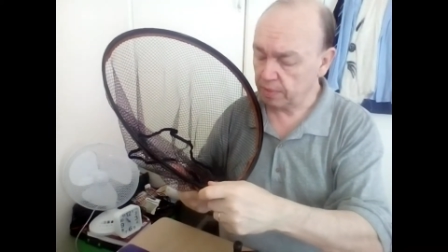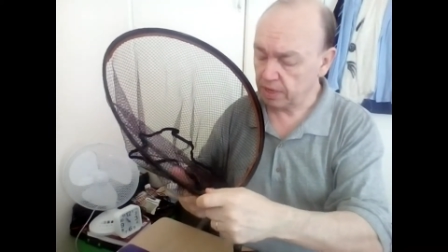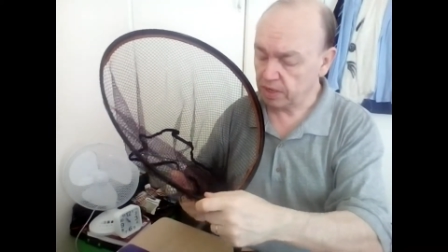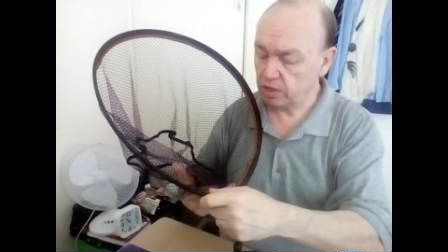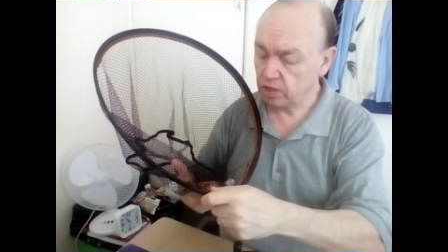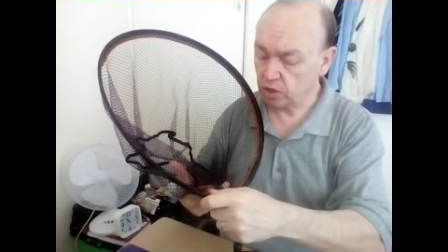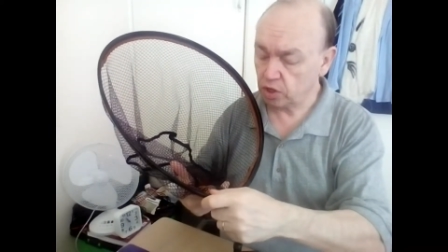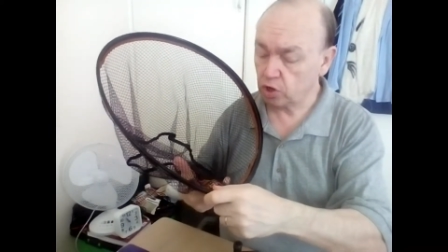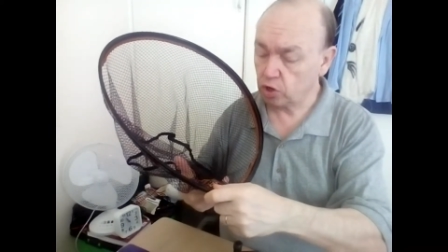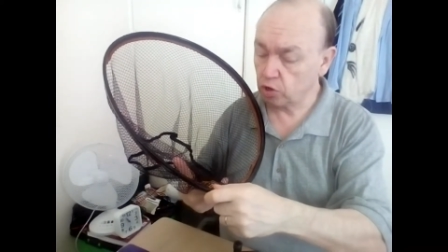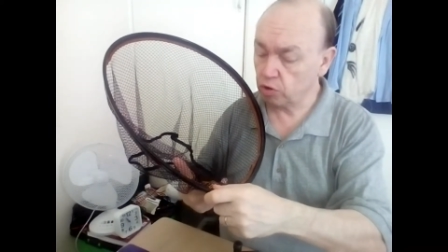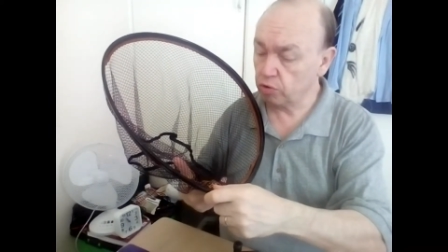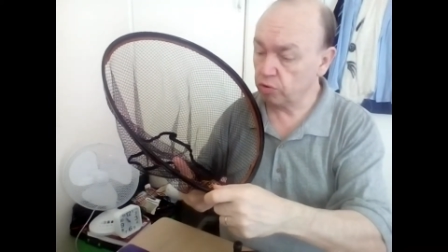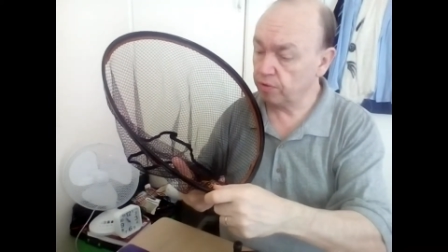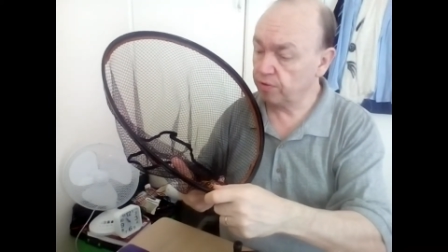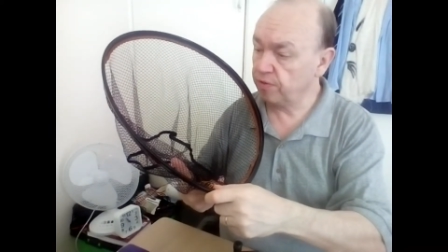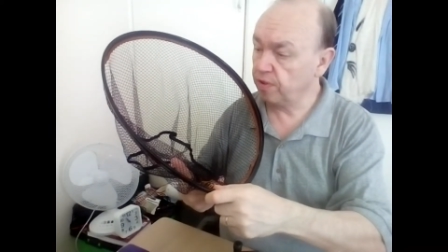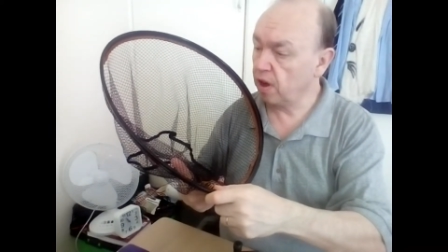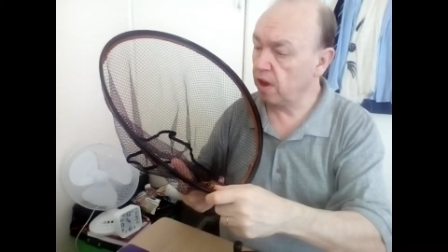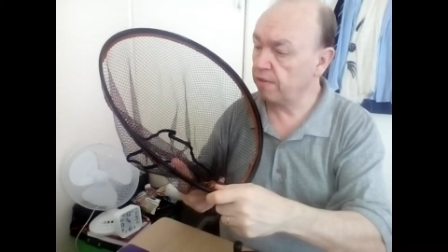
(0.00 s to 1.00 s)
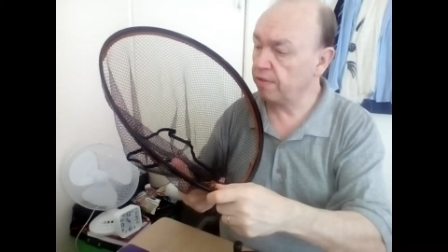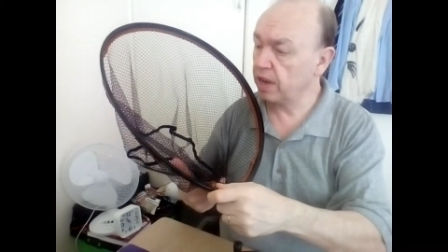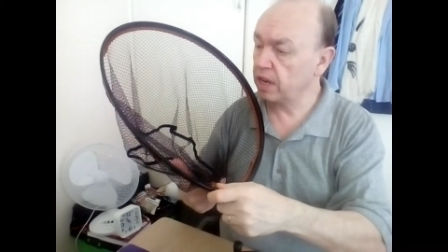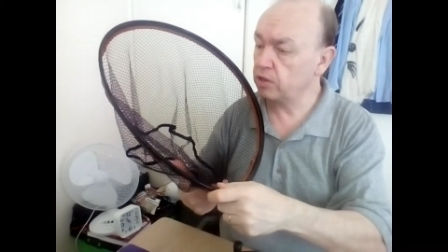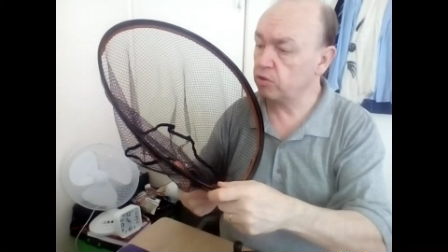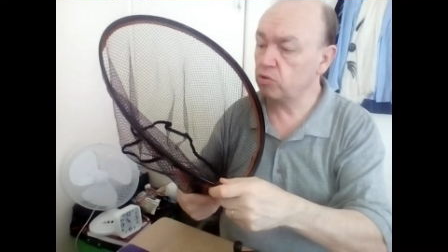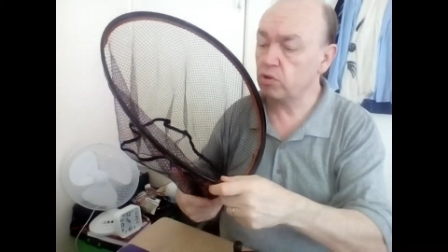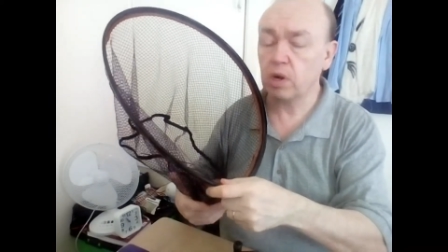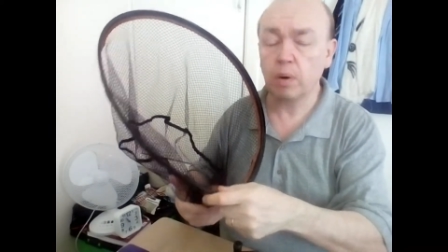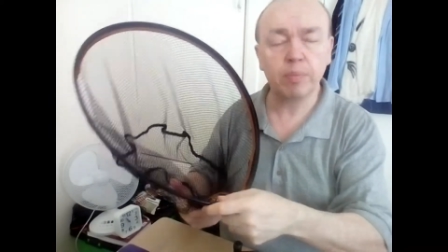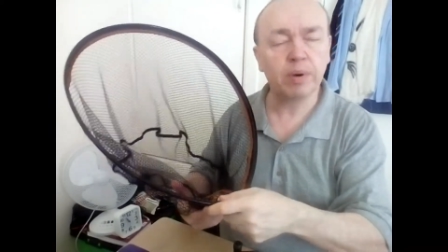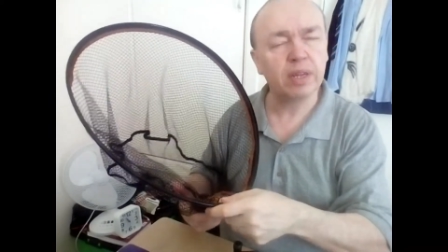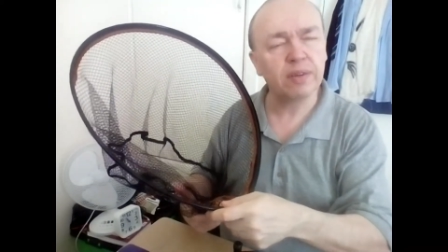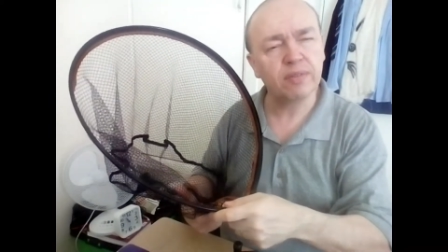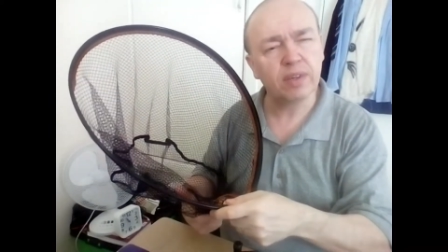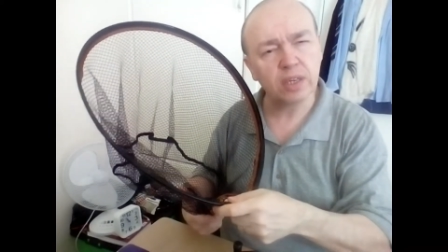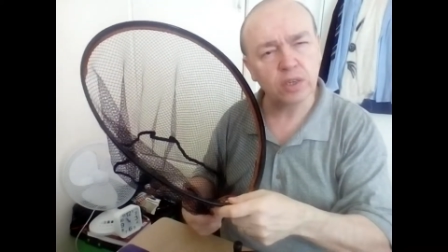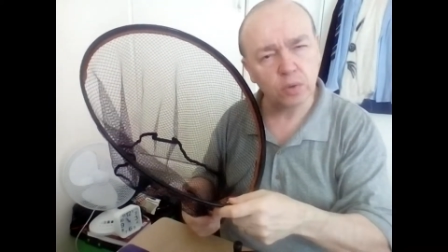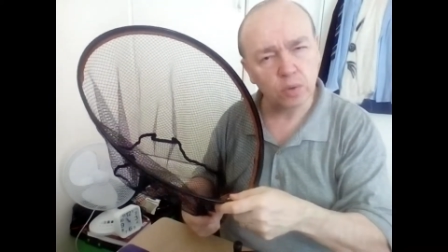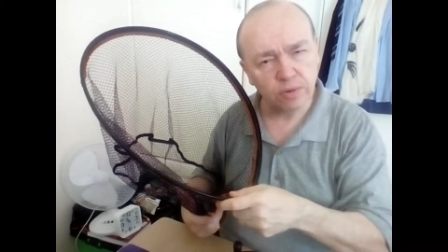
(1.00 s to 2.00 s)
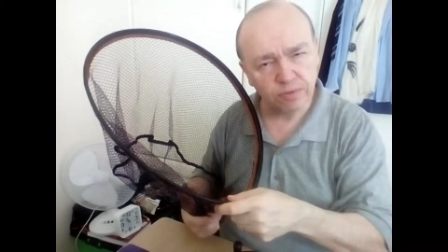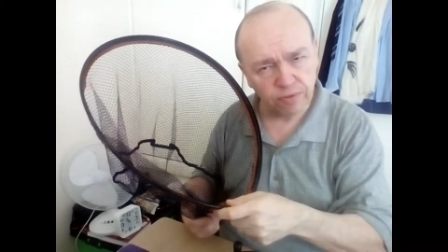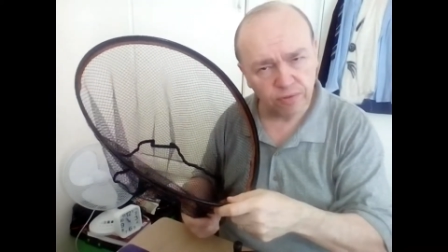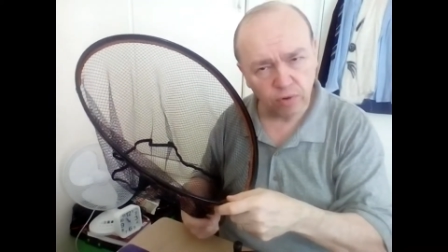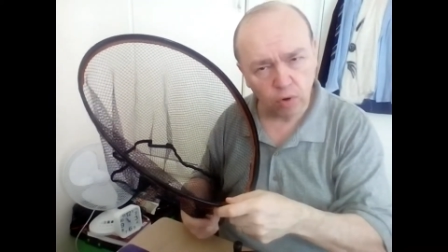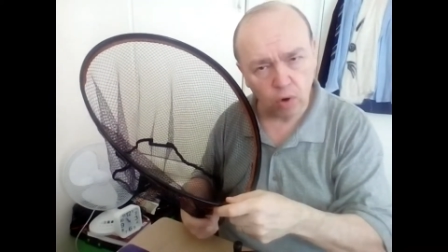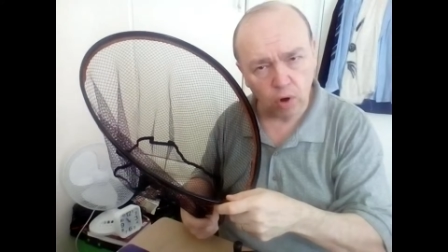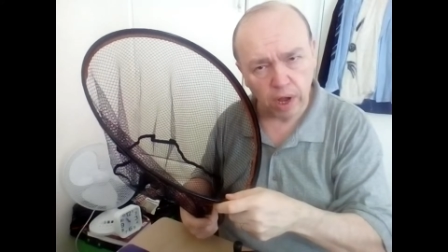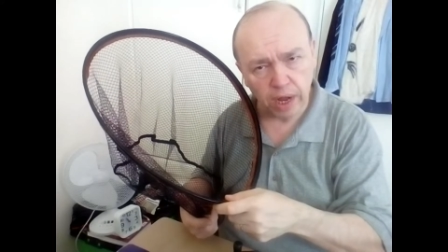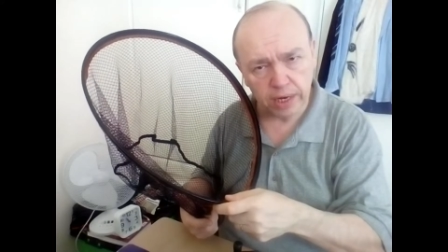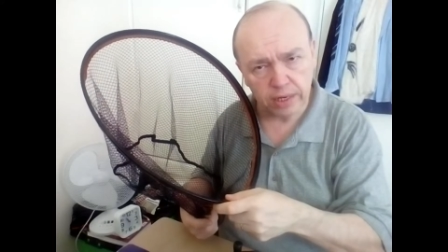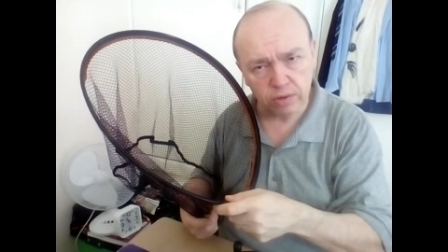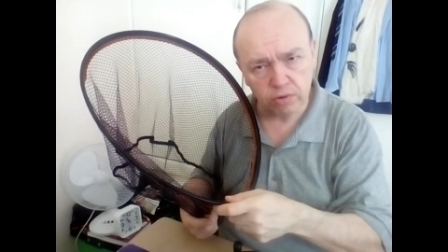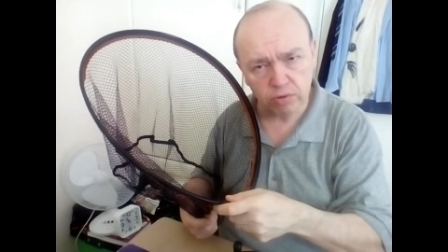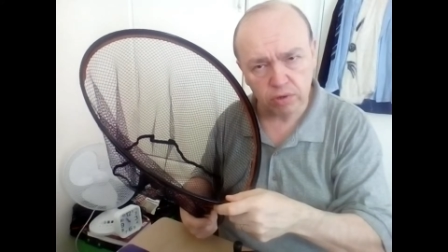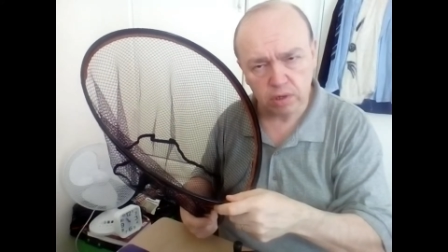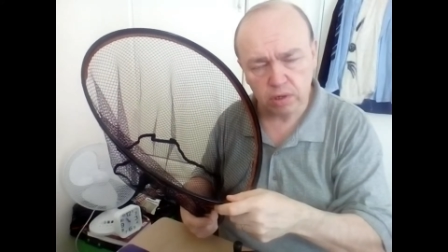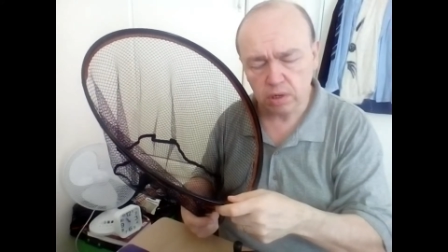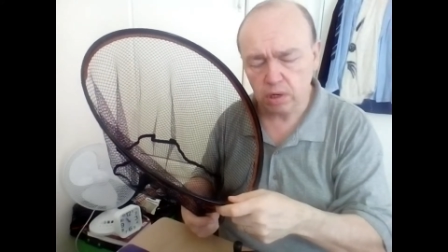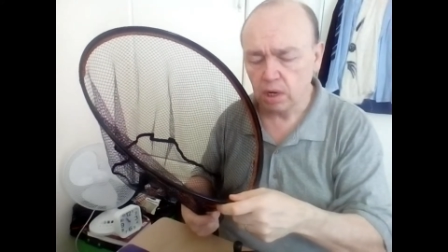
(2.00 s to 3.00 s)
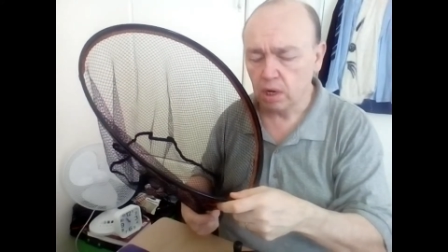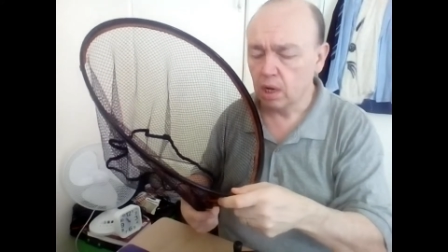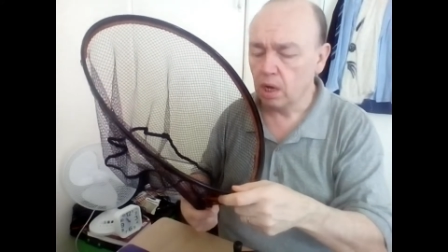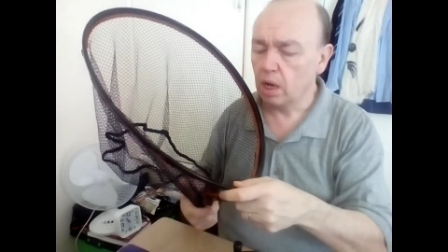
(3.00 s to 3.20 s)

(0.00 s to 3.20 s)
This is the Guru 500. I believe they do a 400.